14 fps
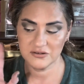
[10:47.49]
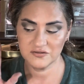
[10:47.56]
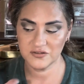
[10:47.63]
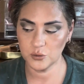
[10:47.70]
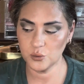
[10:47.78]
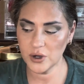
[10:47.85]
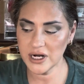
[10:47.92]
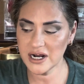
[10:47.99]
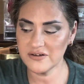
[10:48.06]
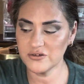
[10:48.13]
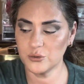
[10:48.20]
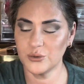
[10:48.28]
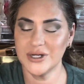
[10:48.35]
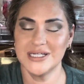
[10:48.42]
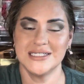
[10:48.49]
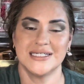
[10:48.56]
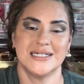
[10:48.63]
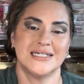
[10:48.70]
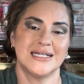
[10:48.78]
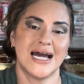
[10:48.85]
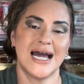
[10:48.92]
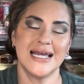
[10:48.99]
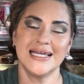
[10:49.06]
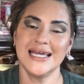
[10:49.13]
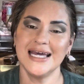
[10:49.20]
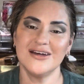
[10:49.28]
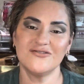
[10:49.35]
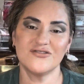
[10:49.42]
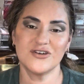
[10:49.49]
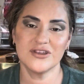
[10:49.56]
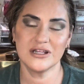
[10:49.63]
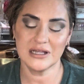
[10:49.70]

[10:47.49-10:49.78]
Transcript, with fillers: for whatever reason, I can't for the